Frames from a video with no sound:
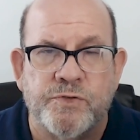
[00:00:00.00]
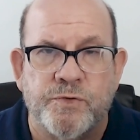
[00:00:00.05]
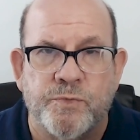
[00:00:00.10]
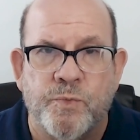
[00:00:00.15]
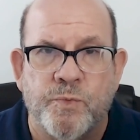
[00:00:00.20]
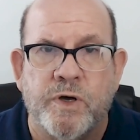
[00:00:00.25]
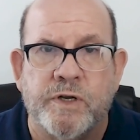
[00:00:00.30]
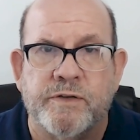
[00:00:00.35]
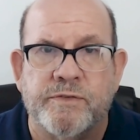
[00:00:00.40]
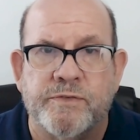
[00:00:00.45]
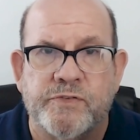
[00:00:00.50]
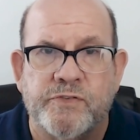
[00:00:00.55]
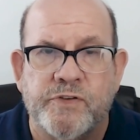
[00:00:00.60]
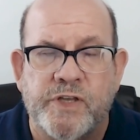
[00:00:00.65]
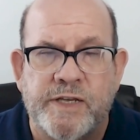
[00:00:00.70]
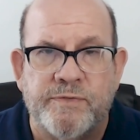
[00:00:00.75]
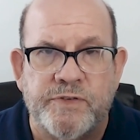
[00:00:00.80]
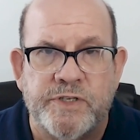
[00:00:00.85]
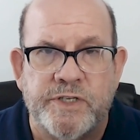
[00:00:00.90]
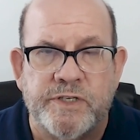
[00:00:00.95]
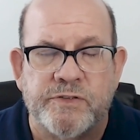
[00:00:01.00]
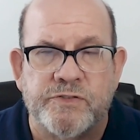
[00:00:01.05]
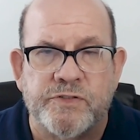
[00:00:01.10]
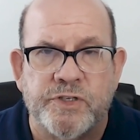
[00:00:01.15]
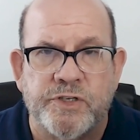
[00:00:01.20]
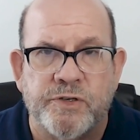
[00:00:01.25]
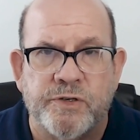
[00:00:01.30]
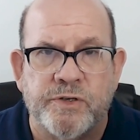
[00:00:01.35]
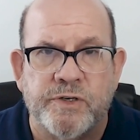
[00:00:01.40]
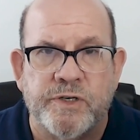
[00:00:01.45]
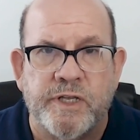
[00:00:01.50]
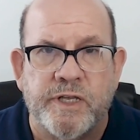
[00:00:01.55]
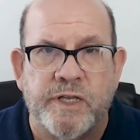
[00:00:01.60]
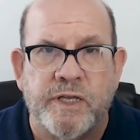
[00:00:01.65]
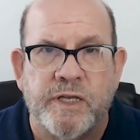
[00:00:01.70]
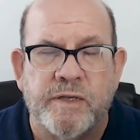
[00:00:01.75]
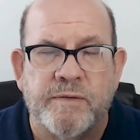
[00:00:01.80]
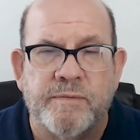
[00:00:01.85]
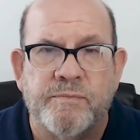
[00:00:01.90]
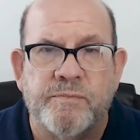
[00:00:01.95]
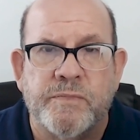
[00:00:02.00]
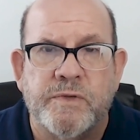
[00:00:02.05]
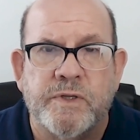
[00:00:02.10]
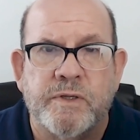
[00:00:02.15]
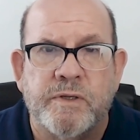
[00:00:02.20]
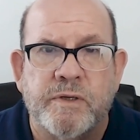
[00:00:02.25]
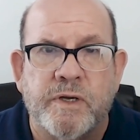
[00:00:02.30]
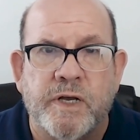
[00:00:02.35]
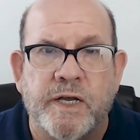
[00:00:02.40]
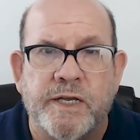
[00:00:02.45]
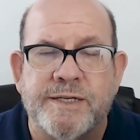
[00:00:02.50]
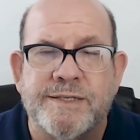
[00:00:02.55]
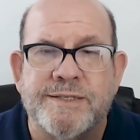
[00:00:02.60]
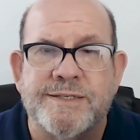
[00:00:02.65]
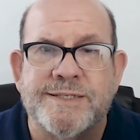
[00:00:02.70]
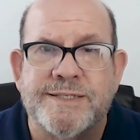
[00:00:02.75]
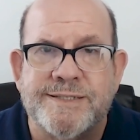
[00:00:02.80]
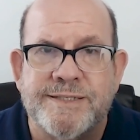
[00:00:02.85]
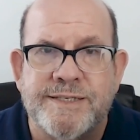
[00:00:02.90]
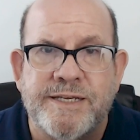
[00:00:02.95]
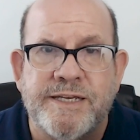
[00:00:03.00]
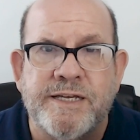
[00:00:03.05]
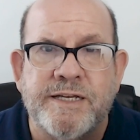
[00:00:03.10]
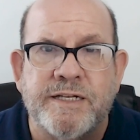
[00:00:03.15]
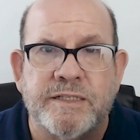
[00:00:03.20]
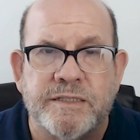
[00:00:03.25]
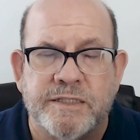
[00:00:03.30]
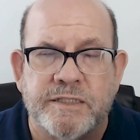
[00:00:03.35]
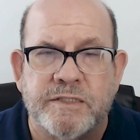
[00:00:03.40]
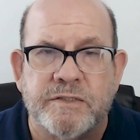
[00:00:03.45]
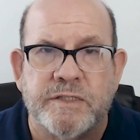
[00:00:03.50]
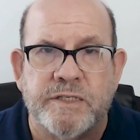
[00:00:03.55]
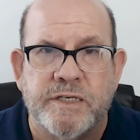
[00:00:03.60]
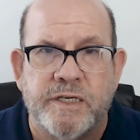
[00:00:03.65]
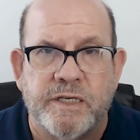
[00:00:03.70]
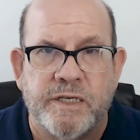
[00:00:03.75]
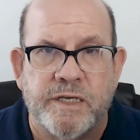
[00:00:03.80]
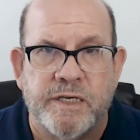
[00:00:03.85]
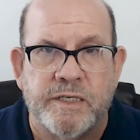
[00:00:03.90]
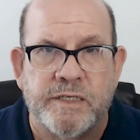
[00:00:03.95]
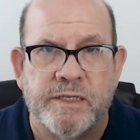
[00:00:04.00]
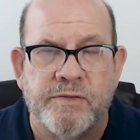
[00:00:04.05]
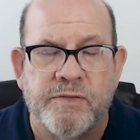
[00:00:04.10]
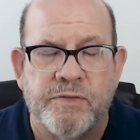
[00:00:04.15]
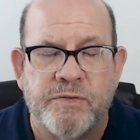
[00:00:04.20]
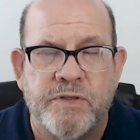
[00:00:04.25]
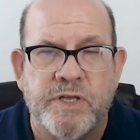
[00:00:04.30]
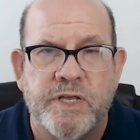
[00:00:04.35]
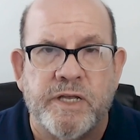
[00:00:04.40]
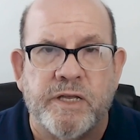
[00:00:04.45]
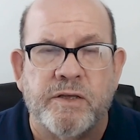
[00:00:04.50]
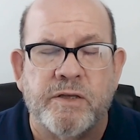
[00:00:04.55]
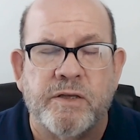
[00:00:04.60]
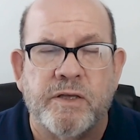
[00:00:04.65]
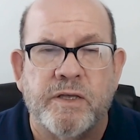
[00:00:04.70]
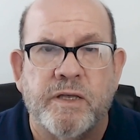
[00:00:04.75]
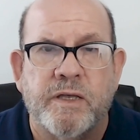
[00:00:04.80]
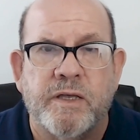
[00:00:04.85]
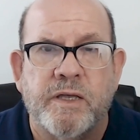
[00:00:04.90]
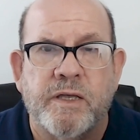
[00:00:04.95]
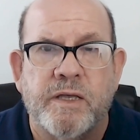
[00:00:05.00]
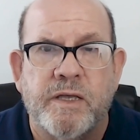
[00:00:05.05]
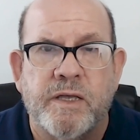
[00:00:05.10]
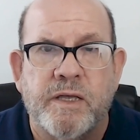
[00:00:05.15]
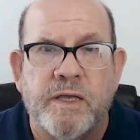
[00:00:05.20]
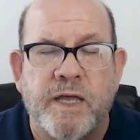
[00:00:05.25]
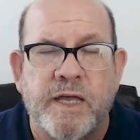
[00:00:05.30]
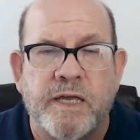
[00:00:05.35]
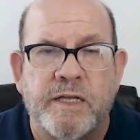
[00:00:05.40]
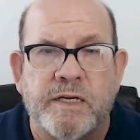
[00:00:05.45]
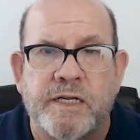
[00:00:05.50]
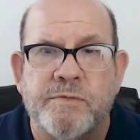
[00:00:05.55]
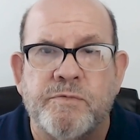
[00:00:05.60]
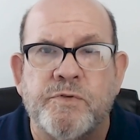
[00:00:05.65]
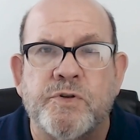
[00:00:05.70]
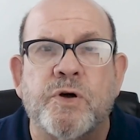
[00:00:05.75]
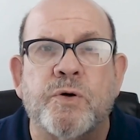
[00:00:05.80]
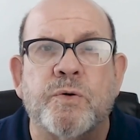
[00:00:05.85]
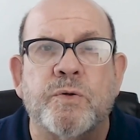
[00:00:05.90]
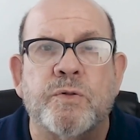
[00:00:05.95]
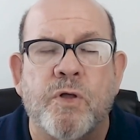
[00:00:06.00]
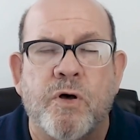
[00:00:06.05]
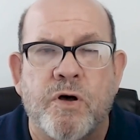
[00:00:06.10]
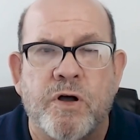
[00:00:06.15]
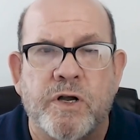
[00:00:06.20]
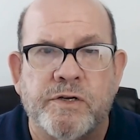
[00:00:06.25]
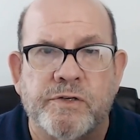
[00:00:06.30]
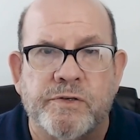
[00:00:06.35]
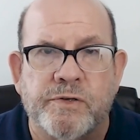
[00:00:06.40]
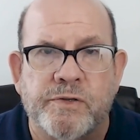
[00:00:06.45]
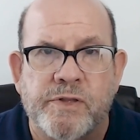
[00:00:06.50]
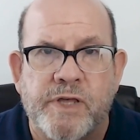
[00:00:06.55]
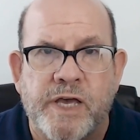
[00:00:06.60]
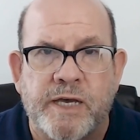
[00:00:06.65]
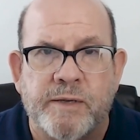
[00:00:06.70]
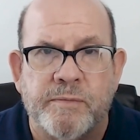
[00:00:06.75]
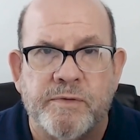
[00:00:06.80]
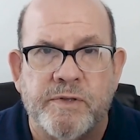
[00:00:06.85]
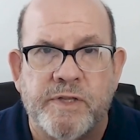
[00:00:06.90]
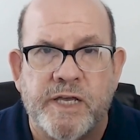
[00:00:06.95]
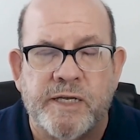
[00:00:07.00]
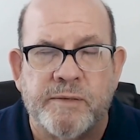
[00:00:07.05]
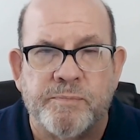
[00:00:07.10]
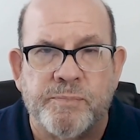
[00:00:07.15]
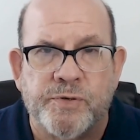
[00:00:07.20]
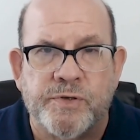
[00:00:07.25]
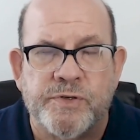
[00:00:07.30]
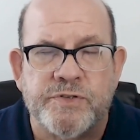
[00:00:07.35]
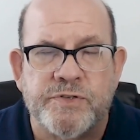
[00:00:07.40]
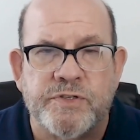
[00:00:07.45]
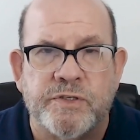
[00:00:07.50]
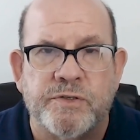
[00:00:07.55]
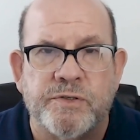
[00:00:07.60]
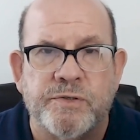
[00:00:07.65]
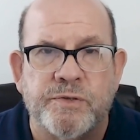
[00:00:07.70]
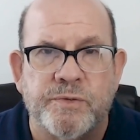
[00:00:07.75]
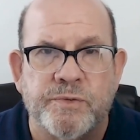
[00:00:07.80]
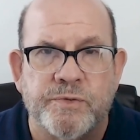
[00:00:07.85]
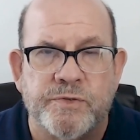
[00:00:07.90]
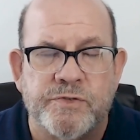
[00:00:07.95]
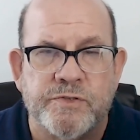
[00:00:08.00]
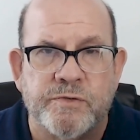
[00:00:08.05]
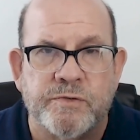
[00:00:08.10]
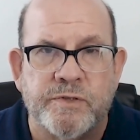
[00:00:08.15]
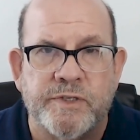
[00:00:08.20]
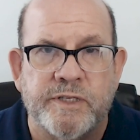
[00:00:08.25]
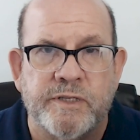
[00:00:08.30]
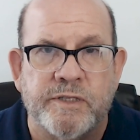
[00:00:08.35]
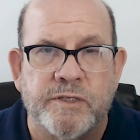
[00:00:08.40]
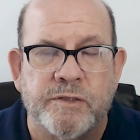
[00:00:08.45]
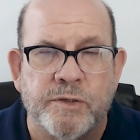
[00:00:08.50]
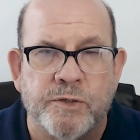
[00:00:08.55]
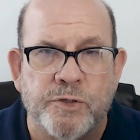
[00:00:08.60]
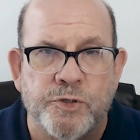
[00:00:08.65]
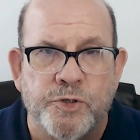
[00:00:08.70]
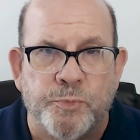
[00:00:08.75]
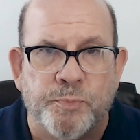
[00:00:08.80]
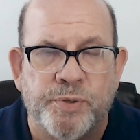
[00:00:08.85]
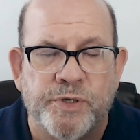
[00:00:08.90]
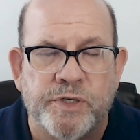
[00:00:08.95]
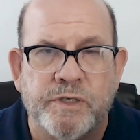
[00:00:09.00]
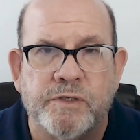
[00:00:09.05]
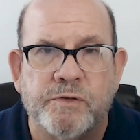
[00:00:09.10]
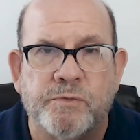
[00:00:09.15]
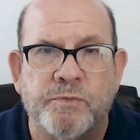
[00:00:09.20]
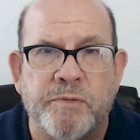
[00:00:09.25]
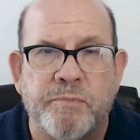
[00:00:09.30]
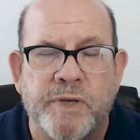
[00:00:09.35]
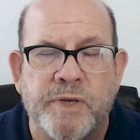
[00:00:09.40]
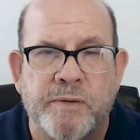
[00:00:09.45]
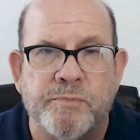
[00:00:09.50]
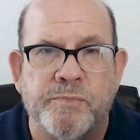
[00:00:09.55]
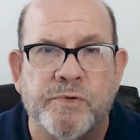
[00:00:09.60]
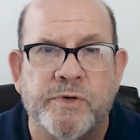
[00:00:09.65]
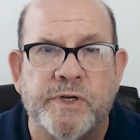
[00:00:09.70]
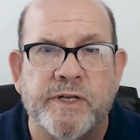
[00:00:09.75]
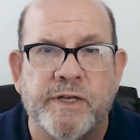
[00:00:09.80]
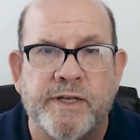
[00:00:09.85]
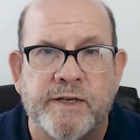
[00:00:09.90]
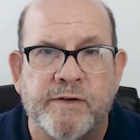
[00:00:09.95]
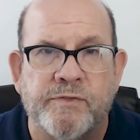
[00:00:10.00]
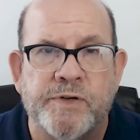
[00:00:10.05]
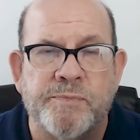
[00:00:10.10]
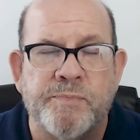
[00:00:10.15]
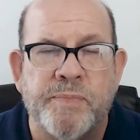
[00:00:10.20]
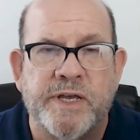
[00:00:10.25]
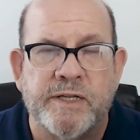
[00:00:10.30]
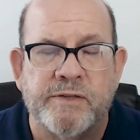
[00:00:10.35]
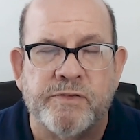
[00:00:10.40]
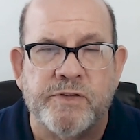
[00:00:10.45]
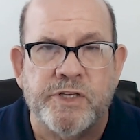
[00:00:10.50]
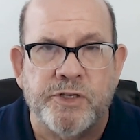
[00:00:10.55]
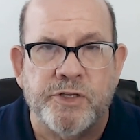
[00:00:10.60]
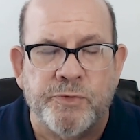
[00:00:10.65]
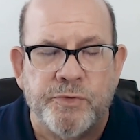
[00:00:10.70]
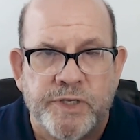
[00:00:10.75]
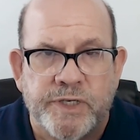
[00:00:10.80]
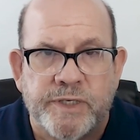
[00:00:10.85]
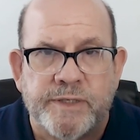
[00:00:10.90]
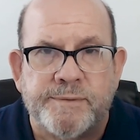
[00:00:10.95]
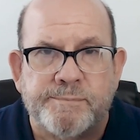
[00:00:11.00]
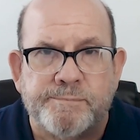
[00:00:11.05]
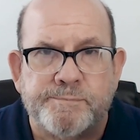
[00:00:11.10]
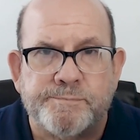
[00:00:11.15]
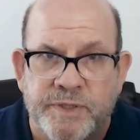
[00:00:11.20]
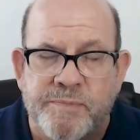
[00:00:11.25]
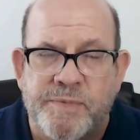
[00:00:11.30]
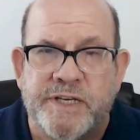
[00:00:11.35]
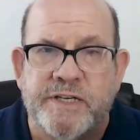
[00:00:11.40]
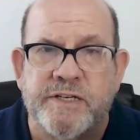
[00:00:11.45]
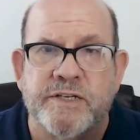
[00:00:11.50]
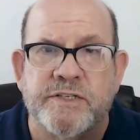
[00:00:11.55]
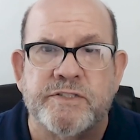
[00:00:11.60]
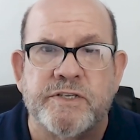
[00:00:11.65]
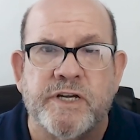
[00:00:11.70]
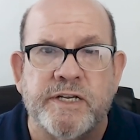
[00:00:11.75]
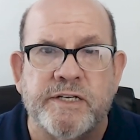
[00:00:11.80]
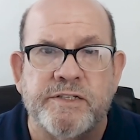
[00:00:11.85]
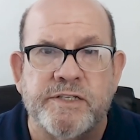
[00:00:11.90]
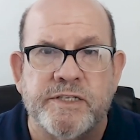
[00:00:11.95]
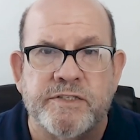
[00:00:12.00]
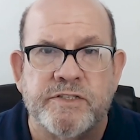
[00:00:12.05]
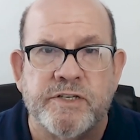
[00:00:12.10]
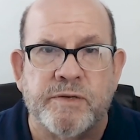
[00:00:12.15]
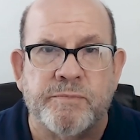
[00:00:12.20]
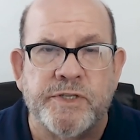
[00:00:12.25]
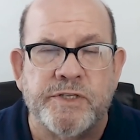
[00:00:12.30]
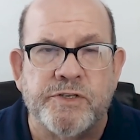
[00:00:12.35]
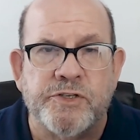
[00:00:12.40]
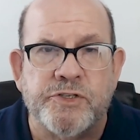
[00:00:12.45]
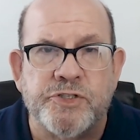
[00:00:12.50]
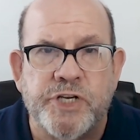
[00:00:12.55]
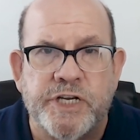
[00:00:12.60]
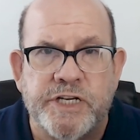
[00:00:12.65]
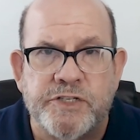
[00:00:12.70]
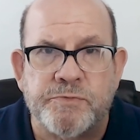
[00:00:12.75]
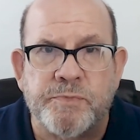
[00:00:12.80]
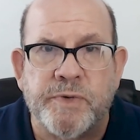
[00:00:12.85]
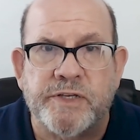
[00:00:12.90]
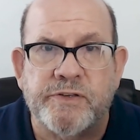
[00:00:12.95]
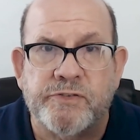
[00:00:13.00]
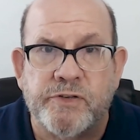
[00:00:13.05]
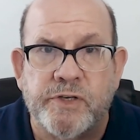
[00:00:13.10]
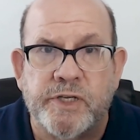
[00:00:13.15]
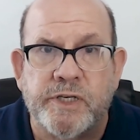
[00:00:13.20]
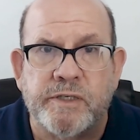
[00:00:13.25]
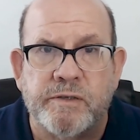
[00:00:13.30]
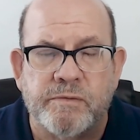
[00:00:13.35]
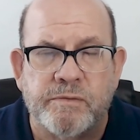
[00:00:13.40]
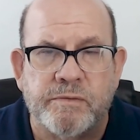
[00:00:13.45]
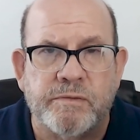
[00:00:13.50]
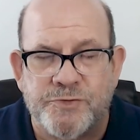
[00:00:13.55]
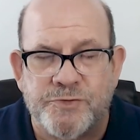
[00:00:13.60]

to one of safety and security, I can see clearly again and think, and I'm no longer that, that person who's in a loop remembering every bad thing you did, simply because I did something to change my state.